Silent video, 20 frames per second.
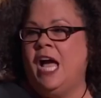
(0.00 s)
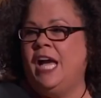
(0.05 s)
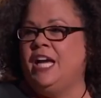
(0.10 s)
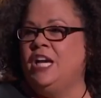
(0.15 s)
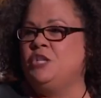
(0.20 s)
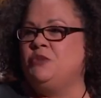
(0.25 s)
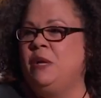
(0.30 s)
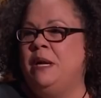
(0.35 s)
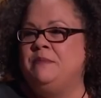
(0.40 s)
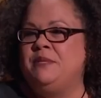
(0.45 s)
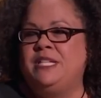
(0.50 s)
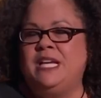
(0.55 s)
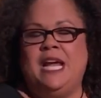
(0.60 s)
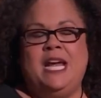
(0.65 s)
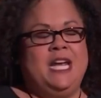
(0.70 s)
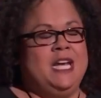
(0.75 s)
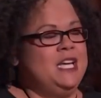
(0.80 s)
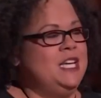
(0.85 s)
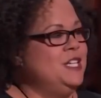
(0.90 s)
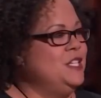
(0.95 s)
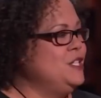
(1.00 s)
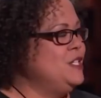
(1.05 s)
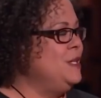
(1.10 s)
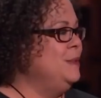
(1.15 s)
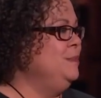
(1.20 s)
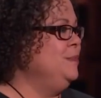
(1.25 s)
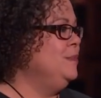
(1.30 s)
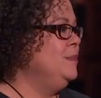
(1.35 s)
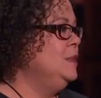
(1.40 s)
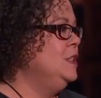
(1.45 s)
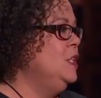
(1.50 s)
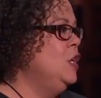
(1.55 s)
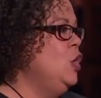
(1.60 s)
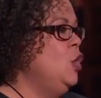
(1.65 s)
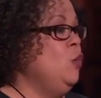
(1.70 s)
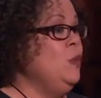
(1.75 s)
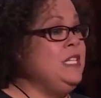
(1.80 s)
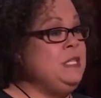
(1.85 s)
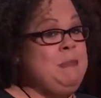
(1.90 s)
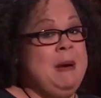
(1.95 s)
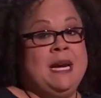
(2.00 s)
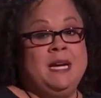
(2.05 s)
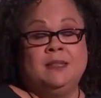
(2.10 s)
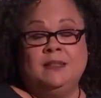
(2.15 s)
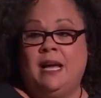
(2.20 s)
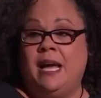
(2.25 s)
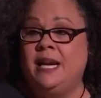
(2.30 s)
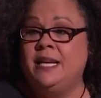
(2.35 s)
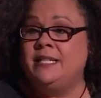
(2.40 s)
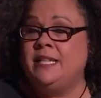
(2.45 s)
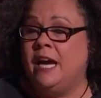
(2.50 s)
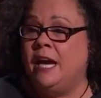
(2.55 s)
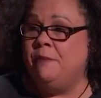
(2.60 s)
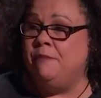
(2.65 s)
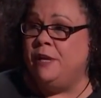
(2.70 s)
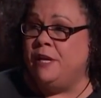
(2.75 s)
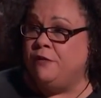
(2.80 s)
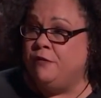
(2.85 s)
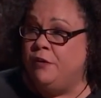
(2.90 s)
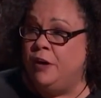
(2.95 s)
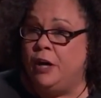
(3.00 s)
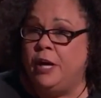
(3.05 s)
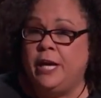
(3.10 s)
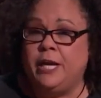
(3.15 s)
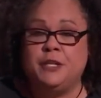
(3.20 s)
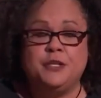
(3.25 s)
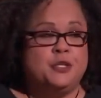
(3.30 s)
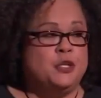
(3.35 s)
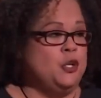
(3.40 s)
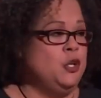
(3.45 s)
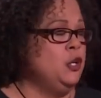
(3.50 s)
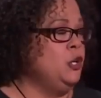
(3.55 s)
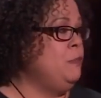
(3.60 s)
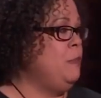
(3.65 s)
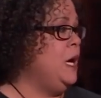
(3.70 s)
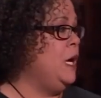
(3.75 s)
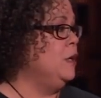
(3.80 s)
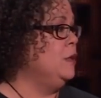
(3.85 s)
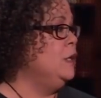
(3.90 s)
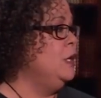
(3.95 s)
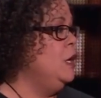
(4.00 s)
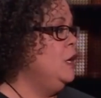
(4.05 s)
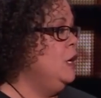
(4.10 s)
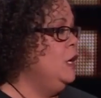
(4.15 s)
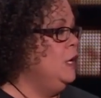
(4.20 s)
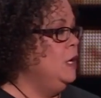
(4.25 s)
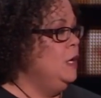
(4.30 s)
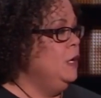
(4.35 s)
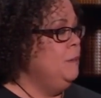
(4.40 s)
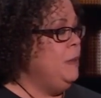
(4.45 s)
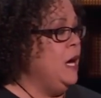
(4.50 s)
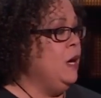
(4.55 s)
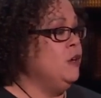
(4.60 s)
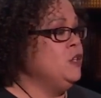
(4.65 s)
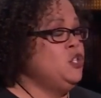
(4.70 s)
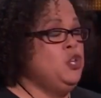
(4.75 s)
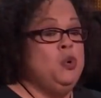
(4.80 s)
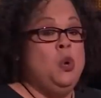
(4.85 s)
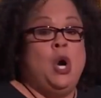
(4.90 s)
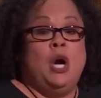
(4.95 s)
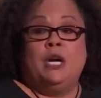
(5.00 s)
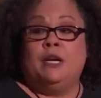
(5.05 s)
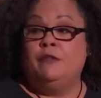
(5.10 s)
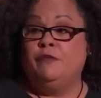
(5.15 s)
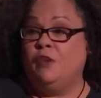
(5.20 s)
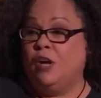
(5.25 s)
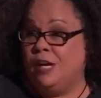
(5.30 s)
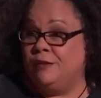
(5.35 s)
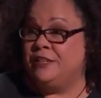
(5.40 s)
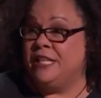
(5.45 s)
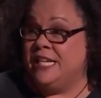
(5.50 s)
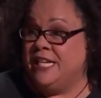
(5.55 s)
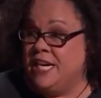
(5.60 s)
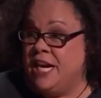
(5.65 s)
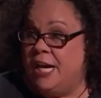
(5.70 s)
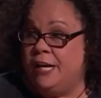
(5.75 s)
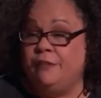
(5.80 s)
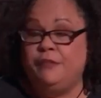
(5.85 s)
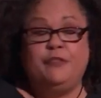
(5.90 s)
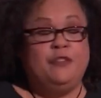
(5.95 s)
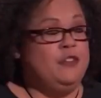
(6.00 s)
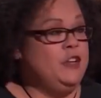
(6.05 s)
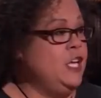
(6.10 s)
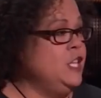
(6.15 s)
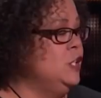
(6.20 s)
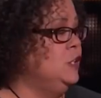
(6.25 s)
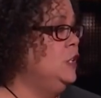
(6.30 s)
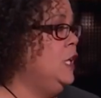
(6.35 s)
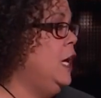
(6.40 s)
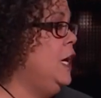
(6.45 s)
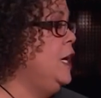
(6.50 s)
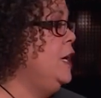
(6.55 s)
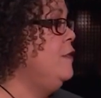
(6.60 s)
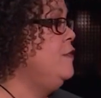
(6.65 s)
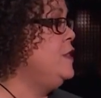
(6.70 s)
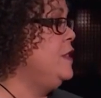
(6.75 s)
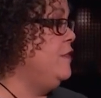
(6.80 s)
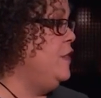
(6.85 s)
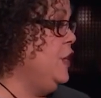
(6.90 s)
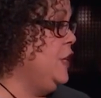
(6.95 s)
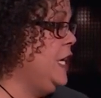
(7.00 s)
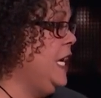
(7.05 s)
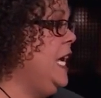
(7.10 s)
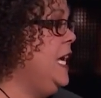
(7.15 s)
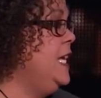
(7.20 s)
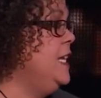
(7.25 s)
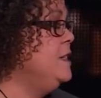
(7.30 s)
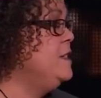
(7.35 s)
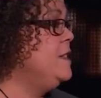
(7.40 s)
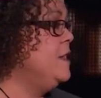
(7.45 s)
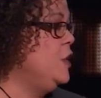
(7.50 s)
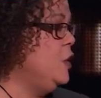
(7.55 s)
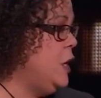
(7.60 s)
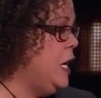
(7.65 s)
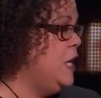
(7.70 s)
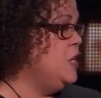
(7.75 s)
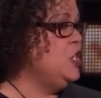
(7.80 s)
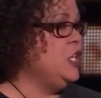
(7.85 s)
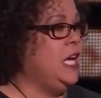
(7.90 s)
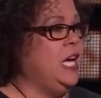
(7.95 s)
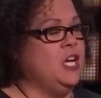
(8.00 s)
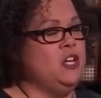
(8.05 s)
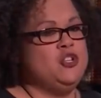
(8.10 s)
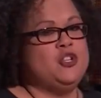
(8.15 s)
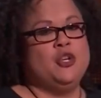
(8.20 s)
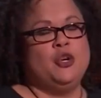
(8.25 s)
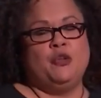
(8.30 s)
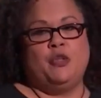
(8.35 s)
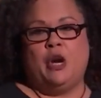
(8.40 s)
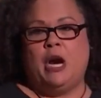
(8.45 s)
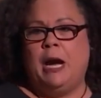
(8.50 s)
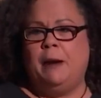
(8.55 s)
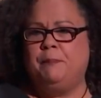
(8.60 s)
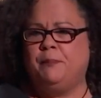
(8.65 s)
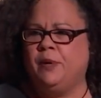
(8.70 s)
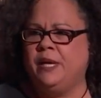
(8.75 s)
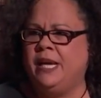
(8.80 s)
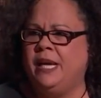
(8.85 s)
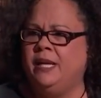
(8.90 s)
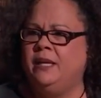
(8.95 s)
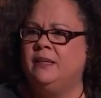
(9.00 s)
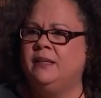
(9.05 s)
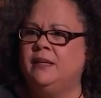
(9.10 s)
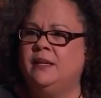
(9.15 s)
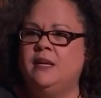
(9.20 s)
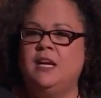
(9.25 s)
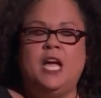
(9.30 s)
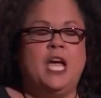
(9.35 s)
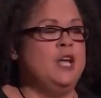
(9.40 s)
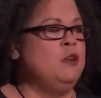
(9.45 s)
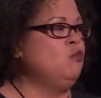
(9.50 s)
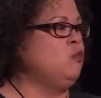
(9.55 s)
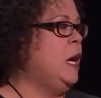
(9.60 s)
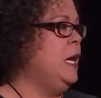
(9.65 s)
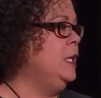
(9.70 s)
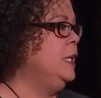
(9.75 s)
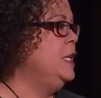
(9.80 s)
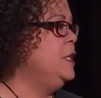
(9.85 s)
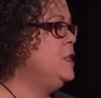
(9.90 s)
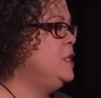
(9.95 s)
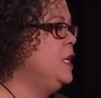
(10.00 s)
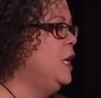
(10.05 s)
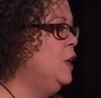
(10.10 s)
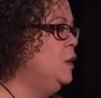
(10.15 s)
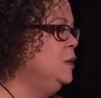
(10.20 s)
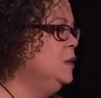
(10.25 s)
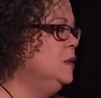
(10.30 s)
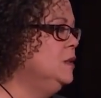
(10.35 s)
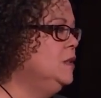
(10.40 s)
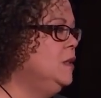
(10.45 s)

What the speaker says: I guess what I'm saying is we spend a lot of time being very concerned about parents who aren't involved enough in the lives of their kids, in their education or their upbringing, and rightly so.